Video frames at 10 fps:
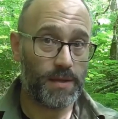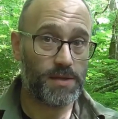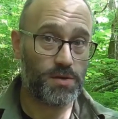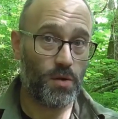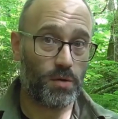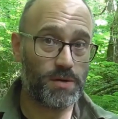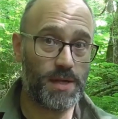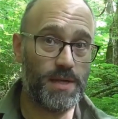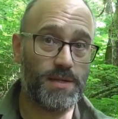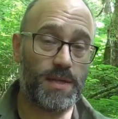It's
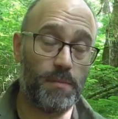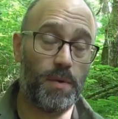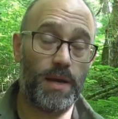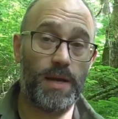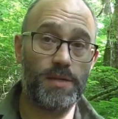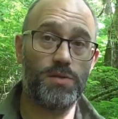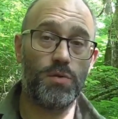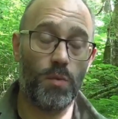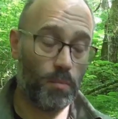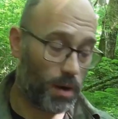not easy, but it is
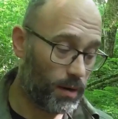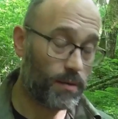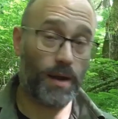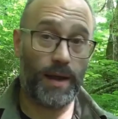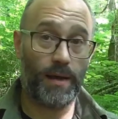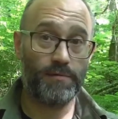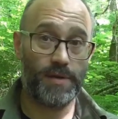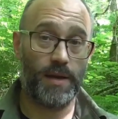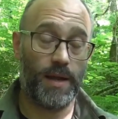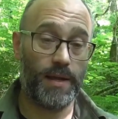doable, and I
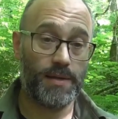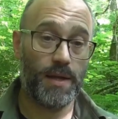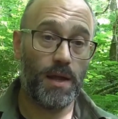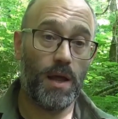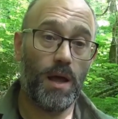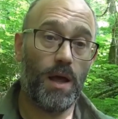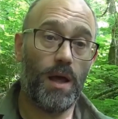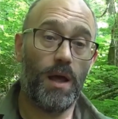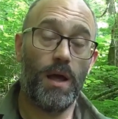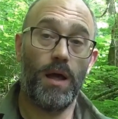have done it
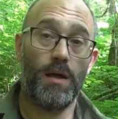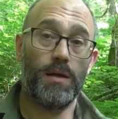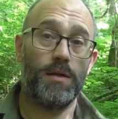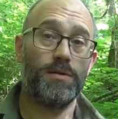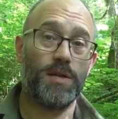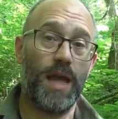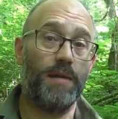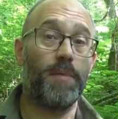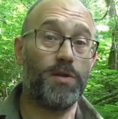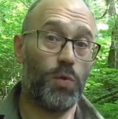to
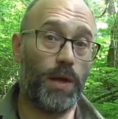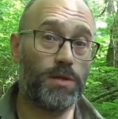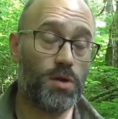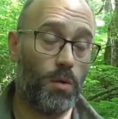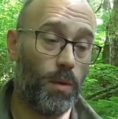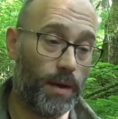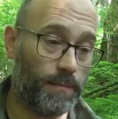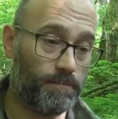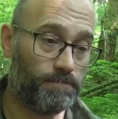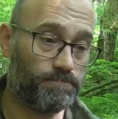get my twigs
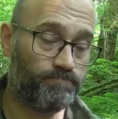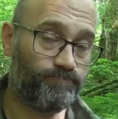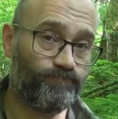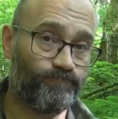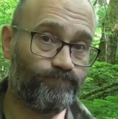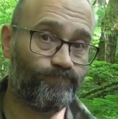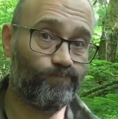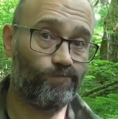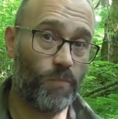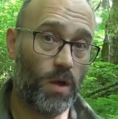going.
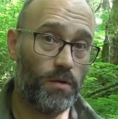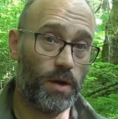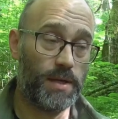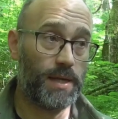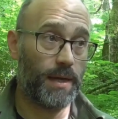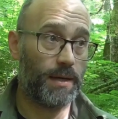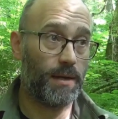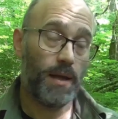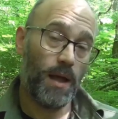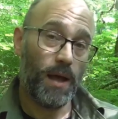Right then,
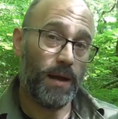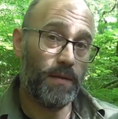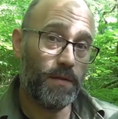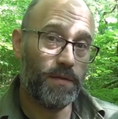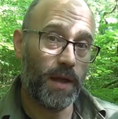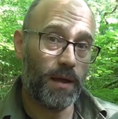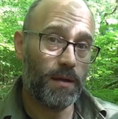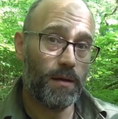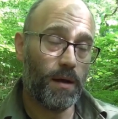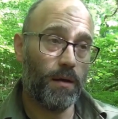another thing
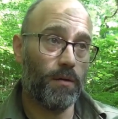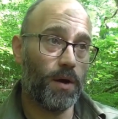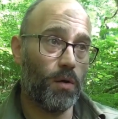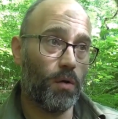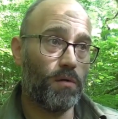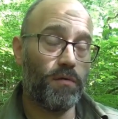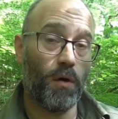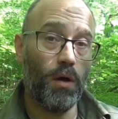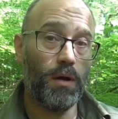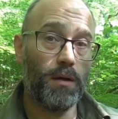I'm going to look
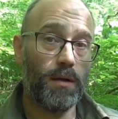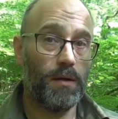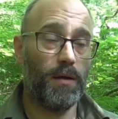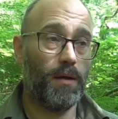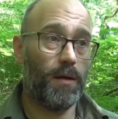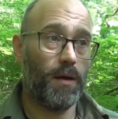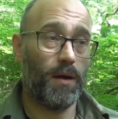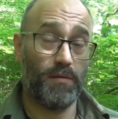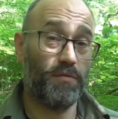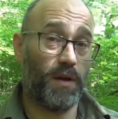for,
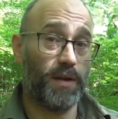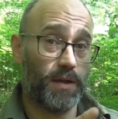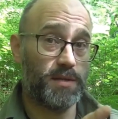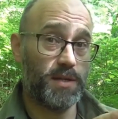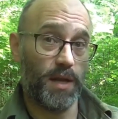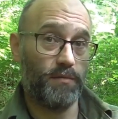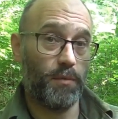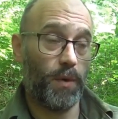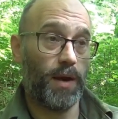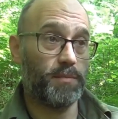and in fact I can see it
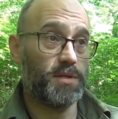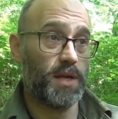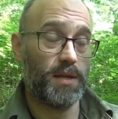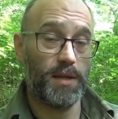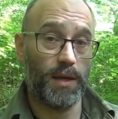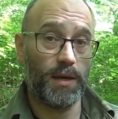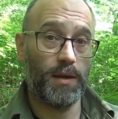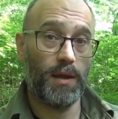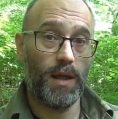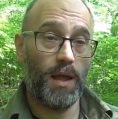from where I'm sitting,